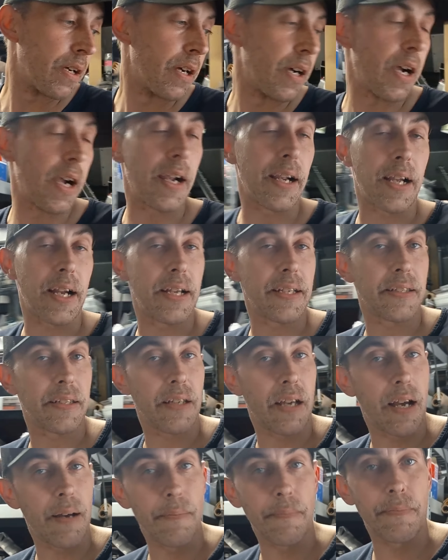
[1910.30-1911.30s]
All right, guys,
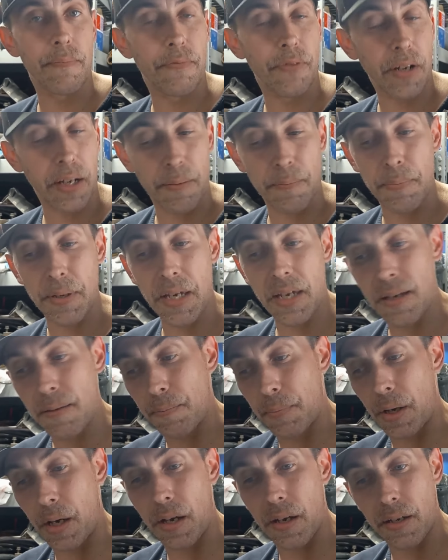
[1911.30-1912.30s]
I'm friggin'
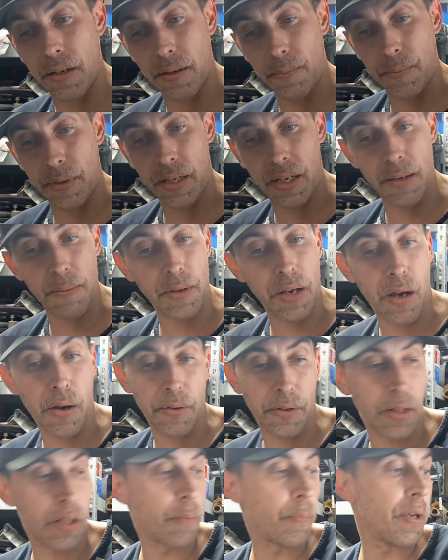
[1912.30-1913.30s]
beat, but I'm gonna keep
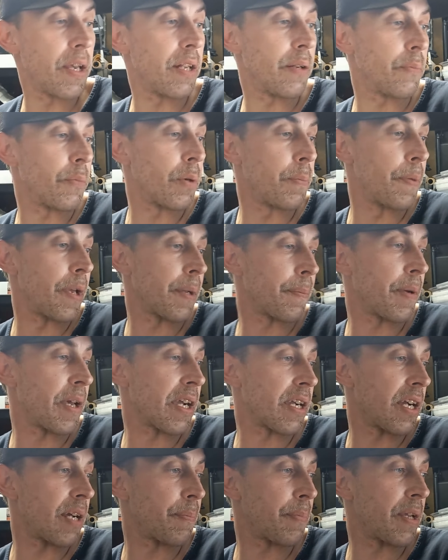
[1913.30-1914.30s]
going a little bit, and we'll pick
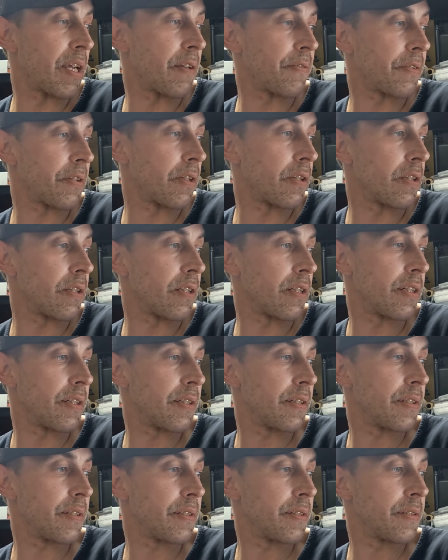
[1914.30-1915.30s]
back up after,
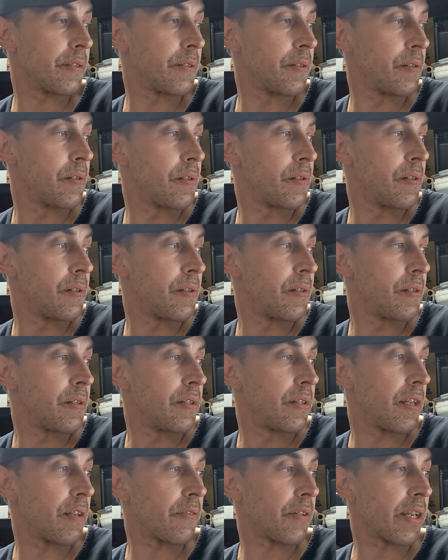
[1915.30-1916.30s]

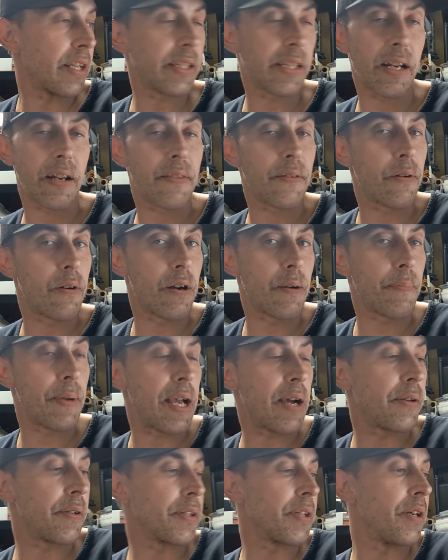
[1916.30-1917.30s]
after I get that other arm
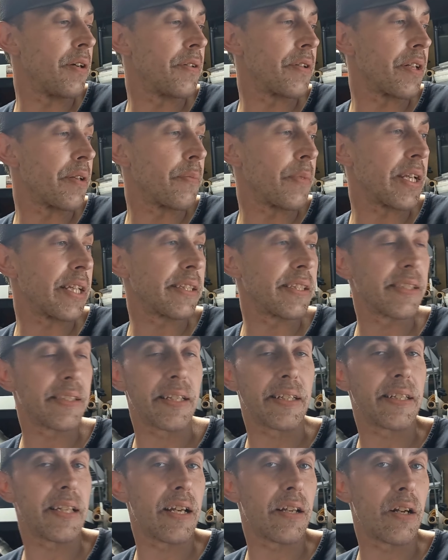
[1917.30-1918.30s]
powder coated and we get this
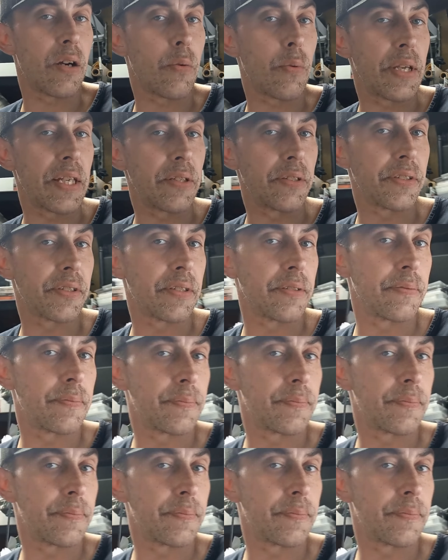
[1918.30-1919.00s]
thing down on wheels.